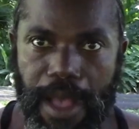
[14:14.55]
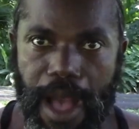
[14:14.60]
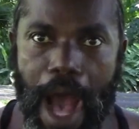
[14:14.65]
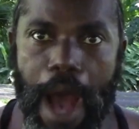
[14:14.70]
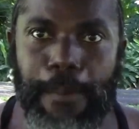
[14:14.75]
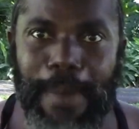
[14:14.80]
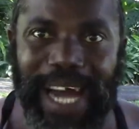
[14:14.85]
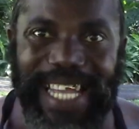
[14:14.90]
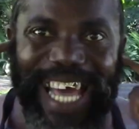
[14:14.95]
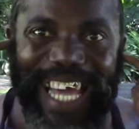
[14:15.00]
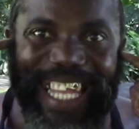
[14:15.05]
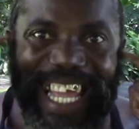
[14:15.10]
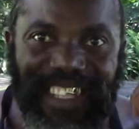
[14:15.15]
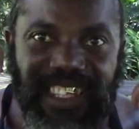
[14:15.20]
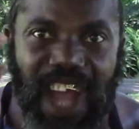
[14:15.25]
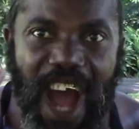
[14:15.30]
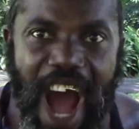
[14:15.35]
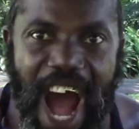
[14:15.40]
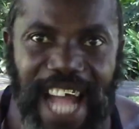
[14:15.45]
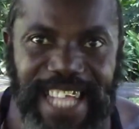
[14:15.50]
A man had a
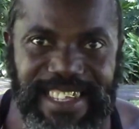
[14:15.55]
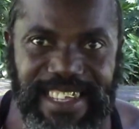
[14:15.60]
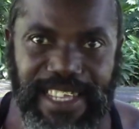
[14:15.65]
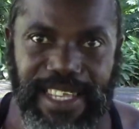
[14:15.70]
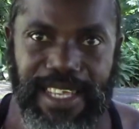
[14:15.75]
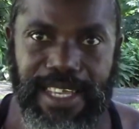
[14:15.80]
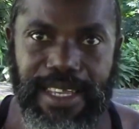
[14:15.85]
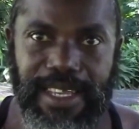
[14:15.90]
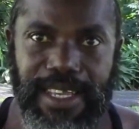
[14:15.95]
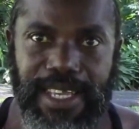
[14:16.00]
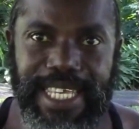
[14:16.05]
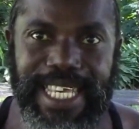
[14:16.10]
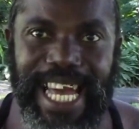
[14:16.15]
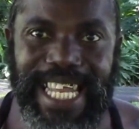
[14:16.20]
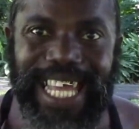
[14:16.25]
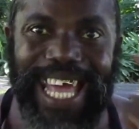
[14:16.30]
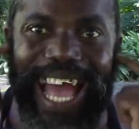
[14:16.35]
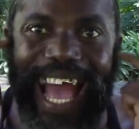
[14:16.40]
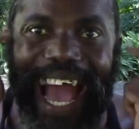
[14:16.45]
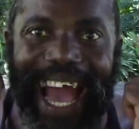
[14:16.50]
thought, he
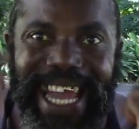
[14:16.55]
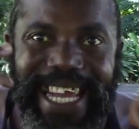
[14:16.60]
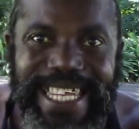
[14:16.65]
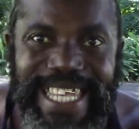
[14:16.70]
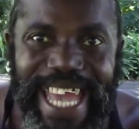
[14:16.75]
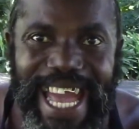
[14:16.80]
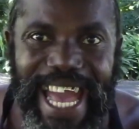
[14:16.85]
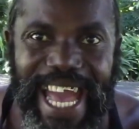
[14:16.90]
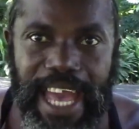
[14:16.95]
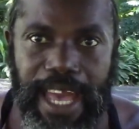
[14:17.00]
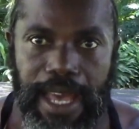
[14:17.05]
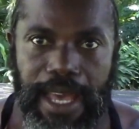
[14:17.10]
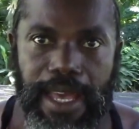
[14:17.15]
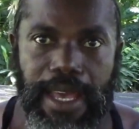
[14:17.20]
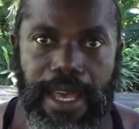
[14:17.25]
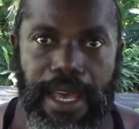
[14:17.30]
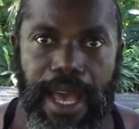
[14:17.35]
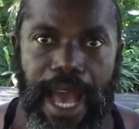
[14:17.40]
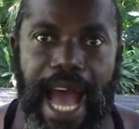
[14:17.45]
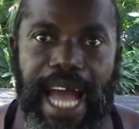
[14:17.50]
had an
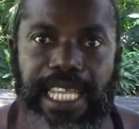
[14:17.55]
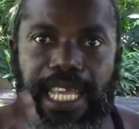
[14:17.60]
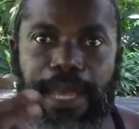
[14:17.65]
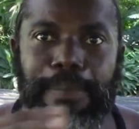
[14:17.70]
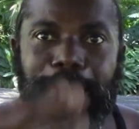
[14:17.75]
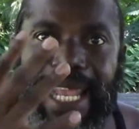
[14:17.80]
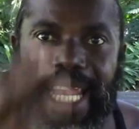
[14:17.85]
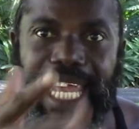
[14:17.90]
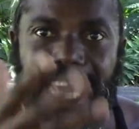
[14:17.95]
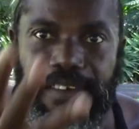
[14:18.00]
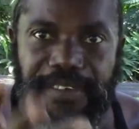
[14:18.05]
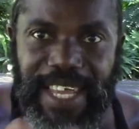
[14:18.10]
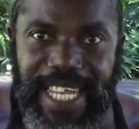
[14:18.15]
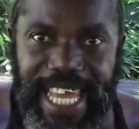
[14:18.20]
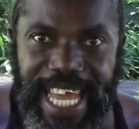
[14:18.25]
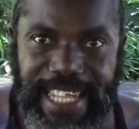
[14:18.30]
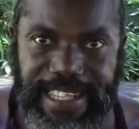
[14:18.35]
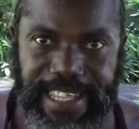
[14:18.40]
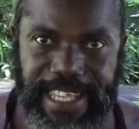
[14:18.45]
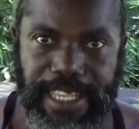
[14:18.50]
idea, and he believed in
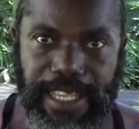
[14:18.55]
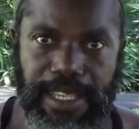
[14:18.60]
it.